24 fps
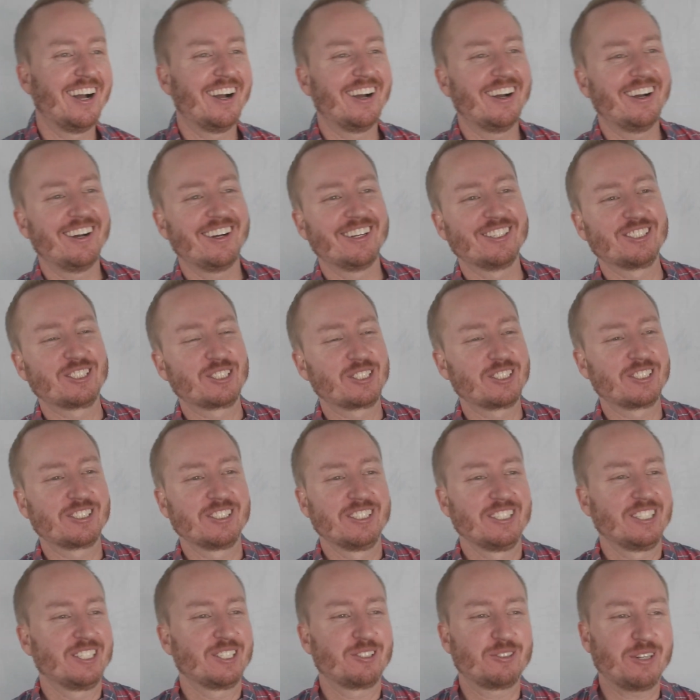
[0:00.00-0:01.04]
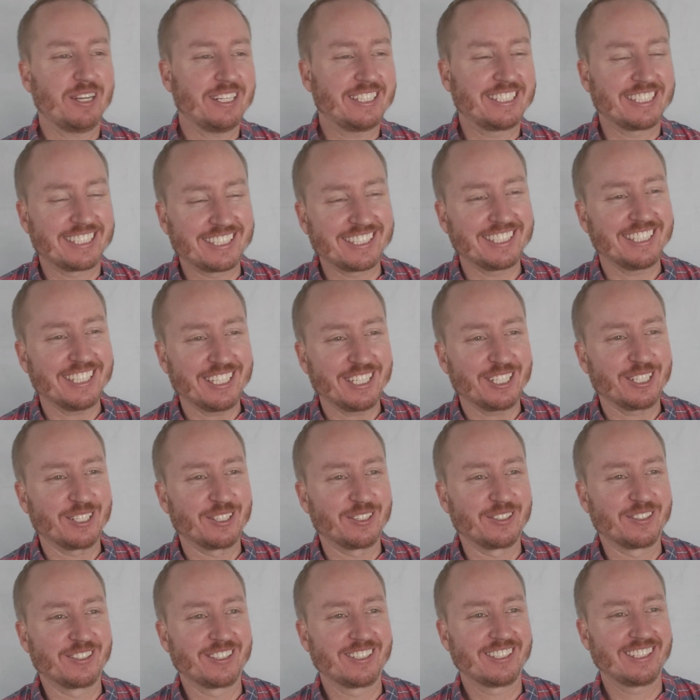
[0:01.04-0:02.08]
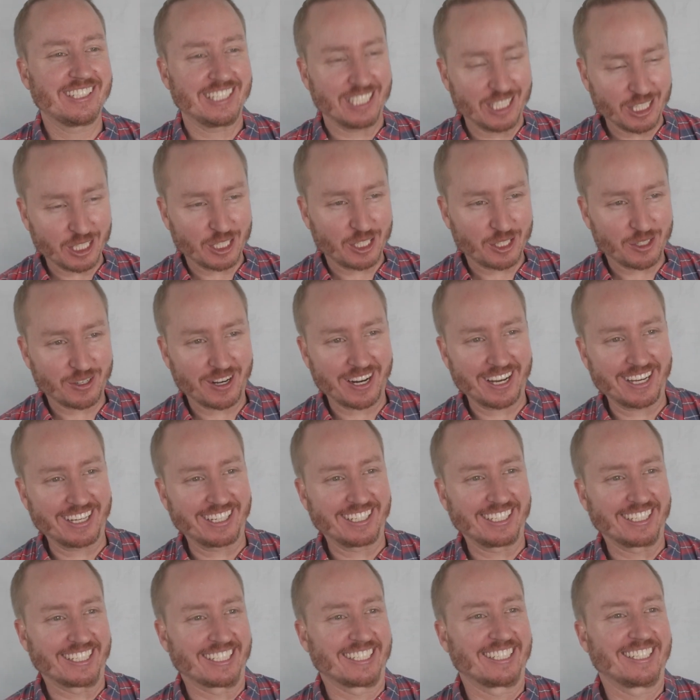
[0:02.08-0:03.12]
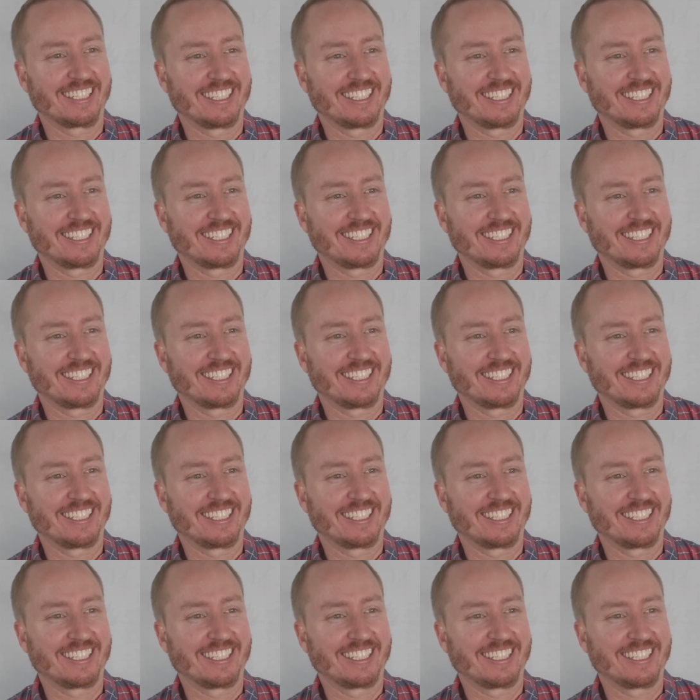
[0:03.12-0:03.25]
Oh, it's great to see you. You look great.